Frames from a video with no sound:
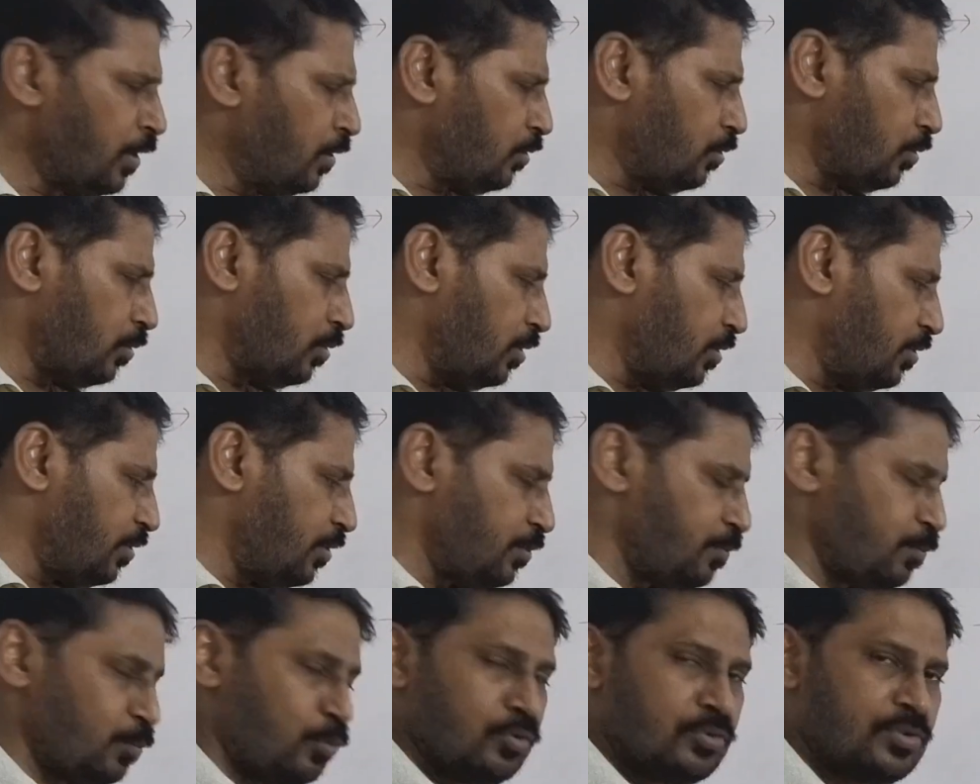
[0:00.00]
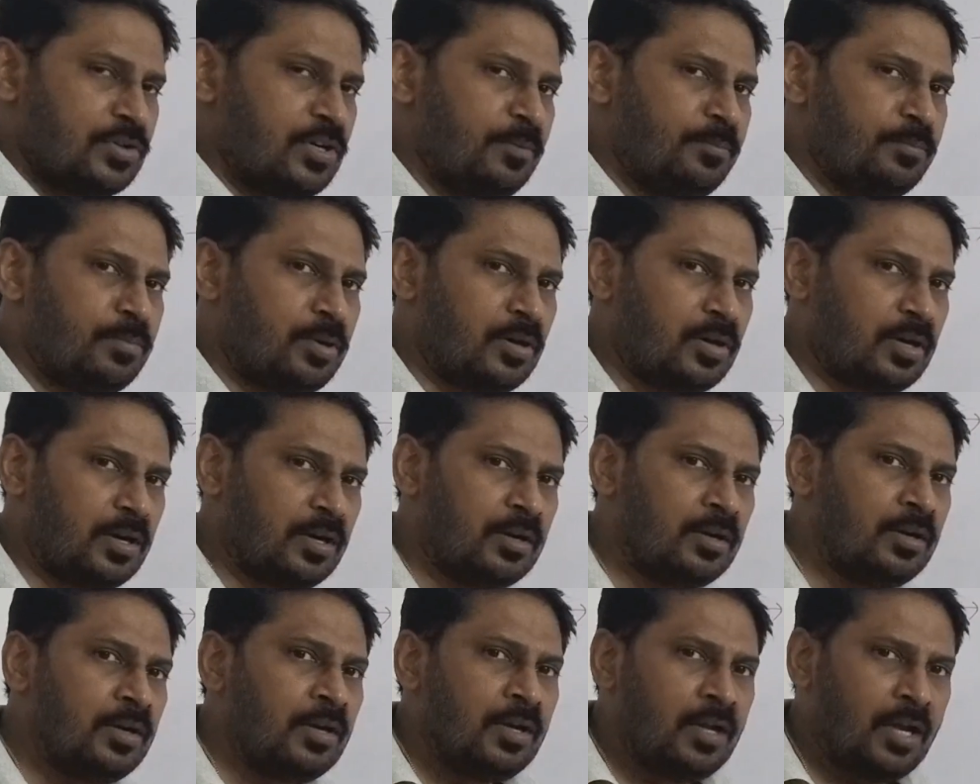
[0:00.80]
So this is most important,
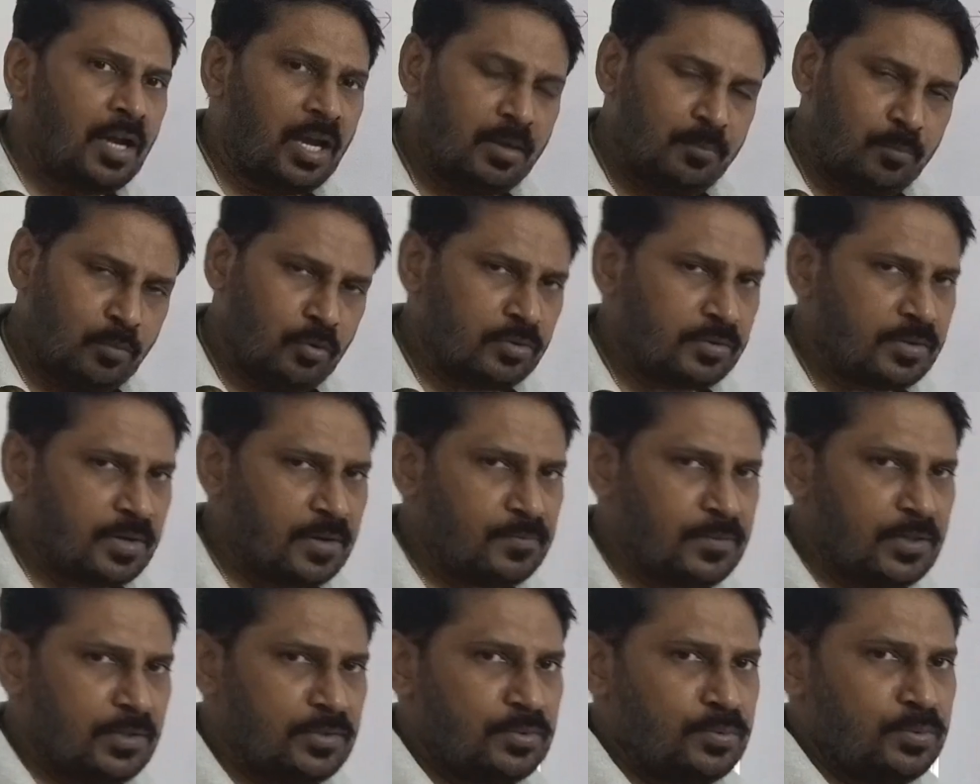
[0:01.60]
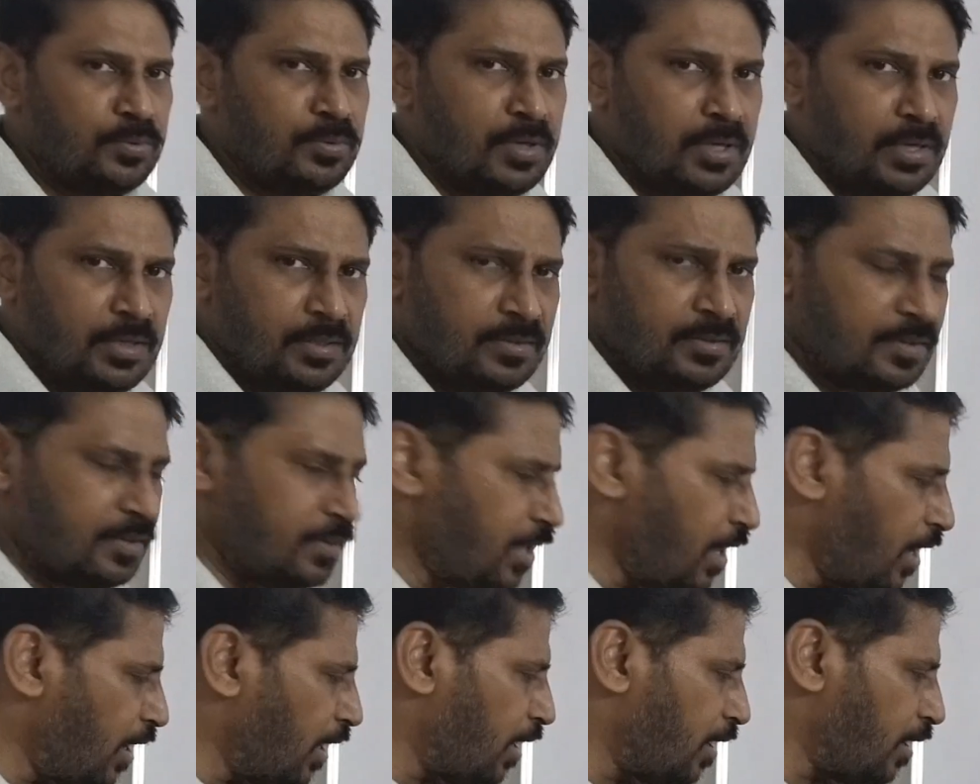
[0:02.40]
and most of the students,
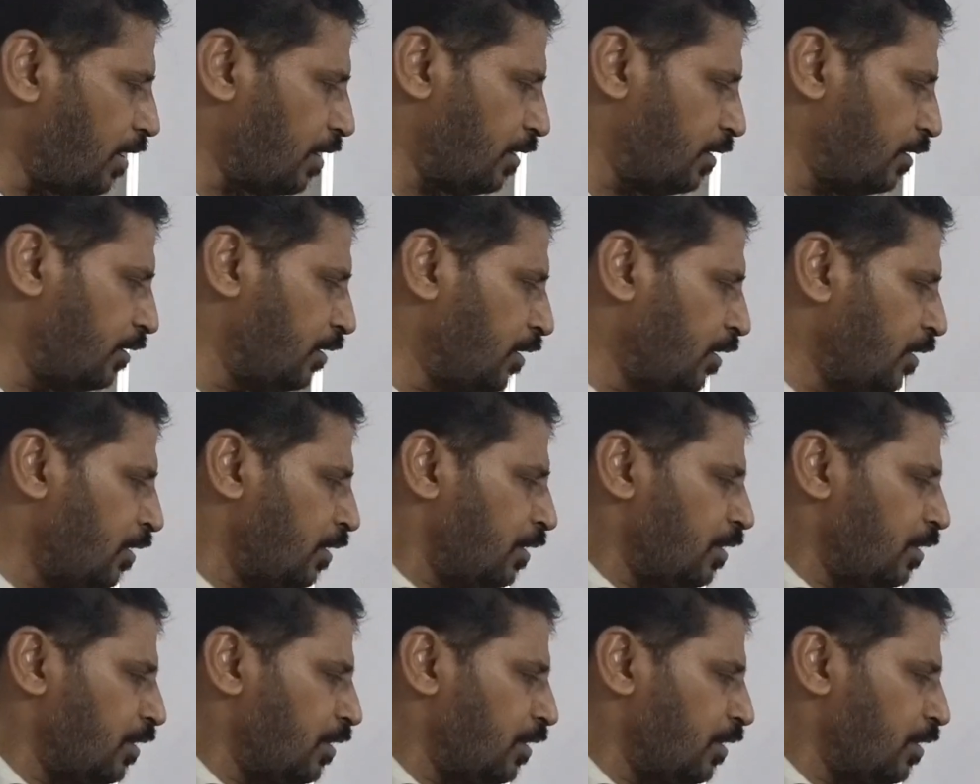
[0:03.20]
they are